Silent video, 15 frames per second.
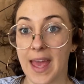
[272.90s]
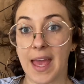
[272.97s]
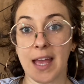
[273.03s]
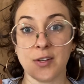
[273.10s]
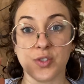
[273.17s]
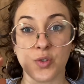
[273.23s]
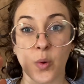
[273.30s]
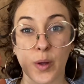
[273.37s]

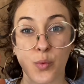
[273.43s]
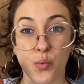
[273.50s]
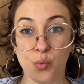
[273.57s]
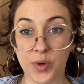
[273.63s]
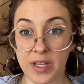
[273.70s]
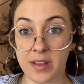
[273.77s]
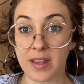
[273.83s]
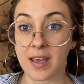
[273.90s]
And so I
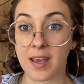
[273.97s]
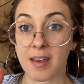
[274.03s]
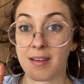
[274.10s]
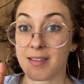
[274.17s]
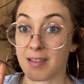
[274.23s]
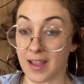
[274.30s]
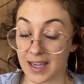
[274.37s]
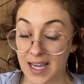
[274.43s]
really,
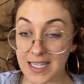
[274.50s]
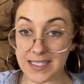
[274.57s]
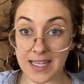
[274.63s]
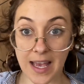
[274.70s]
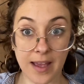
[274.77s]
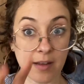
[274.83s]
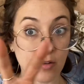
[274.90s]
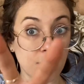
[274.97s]
like I
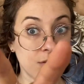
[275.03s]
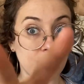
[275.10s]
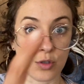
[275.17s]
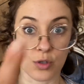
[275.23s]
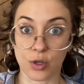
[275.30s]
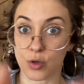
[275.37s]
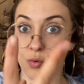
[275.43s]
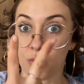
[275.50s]
said,
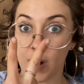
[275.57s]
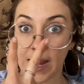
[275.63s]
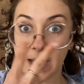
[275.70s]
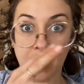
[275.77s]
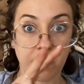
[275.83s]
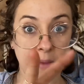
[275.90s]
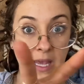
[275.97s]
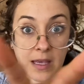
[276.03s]
look right
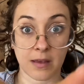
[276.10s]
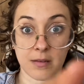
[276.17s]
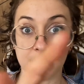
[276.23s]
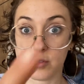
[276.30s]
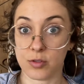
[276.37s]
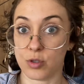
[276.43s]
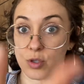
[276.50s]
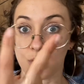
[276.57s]
at me.
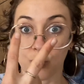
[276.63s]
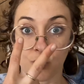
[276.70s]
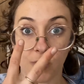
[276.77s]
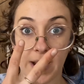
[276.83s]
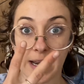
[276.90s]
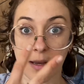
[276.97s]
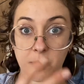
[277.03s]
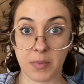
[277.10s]
Look
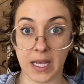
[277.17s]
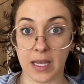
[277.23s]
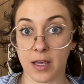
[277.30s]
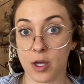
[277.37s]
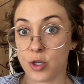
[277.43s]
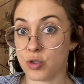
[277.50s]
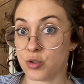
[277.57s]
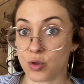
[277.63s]
right at me.
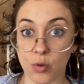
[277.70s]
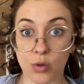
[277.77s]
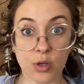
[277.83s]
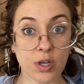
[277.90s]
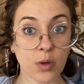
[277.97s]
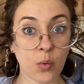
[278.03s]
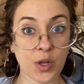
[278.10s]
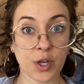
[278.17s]
Don't
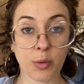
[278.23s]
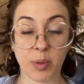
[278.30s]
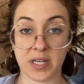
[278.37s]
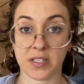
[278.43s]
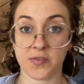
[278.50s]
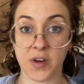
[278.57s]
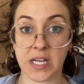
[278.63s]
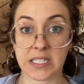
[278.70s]
look at what your
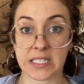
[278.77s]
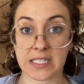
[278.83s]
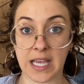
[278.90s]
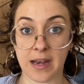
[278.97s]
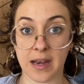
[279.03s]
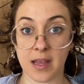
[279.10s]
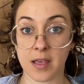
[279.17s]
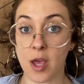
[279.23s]
best friend is
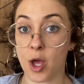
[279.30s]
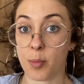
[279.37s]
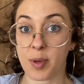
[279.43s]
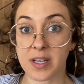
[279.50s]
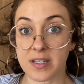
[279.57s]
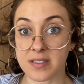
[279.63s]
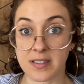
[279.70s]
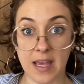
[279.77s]
getting
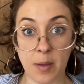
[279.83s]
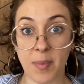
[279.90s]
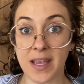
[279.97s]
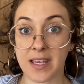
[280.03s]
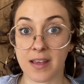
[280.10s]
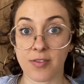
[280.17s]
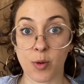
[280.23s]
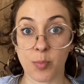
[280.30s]
because they might
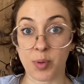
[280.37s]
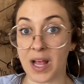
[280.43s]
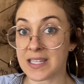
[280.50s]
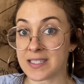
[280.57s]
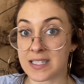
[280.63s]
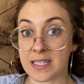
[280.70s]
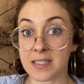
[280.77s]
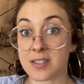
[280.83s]
get their
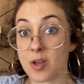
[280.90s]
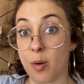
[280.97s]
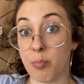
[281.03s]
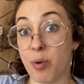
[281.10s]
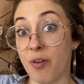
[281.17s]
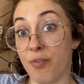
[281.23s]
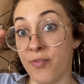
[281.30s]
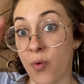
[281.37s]
blessings
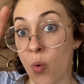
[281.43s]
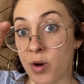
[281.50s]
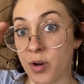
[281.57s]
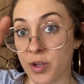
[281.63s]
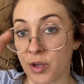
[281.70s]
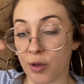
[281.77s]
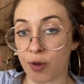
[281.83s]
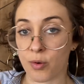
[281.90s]
before
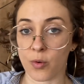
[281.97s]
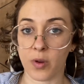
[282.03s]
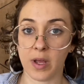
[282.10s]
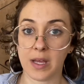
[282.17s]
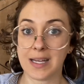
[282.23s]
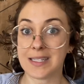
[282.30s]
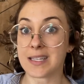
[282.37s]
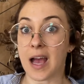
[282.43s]
you.
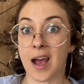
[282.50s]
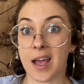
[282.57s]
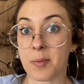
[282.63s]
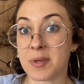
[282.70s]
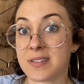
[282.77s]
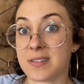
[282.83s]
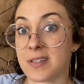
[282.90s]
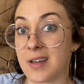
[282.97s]
Time
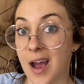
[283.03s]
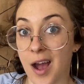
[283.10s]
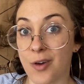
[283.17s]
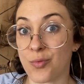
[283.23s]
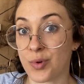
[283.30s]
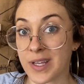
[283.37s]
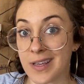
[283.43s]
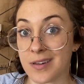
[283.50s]
is
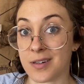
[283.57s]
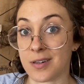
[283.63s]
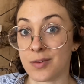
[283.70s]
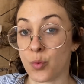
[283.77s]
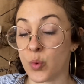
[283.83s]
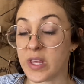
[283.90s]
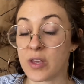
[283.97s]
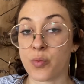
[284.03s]
not real.
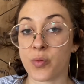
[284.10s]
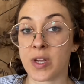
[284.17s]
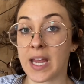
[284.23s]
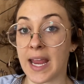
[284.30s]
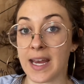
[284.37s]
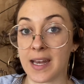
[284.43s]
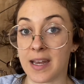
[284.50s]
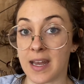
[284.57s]
We
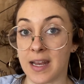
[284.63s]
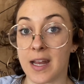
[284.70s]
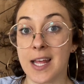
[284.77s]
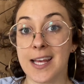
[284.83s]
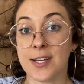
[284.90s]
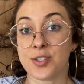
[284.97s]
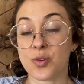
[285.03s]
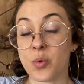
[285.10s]
created it.
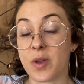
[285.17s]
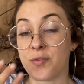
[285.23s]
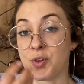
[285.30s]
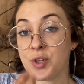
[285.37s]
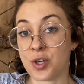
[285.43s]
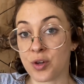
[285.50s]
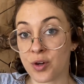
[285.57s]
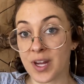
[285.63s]
So if
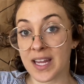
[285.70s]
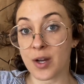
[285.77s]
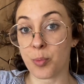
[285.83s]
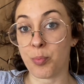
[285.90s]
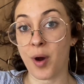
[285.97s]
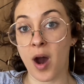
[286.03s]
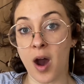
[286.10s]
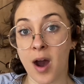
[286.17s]
you're in a
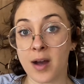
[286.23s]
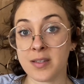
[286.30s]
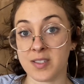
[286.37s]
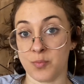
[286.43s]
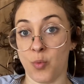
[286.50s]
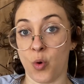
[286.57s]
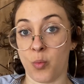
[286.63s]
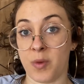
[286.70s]
pause
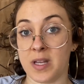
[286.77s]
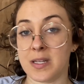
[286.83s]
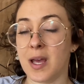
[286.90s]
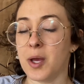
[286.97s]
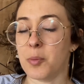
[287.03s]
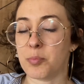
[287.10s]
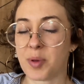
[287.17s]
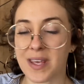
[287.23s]
moment,
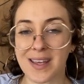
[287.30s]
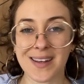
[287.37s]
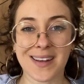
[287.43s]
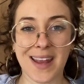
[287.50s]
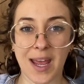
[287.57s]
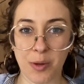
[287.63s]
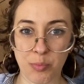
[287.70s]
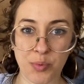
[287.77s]
be in an
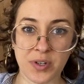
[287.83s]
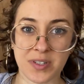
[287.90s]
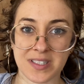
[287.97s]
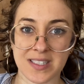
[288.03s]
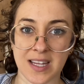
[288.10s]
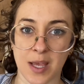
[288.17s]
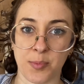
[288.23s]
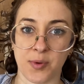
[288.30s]
empress
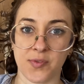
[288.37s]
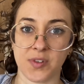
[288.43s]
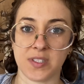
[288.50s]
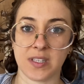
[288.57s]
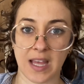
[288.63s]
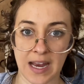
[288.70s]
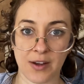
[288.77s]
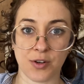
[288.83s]
type of
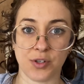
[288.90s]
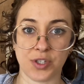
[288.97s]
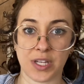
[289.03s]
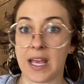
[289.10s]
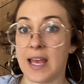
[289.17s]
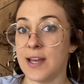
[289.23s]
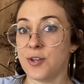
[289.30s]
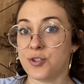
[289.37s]

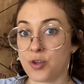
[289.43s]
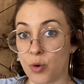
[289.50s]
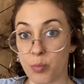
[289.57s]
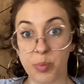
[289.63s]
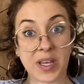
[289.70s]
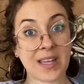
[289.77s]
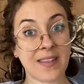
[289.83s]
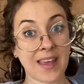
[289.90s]
energy. Don't
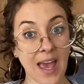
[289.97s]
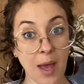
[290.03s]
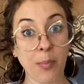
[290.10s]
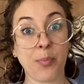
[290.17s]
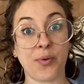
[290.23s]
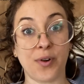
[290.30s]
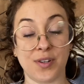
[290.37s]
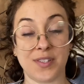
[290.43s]
be in the
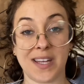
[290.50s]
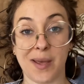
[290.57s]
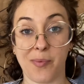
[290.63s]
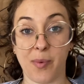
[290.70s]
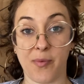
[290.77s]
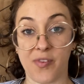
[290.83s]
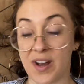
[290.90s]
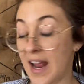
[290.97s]
emperor type
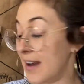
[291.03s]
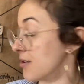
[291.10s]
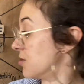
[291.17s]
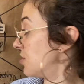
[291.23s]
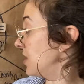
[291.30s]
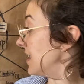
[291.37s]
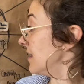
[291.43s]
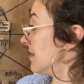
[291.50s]
of an energy.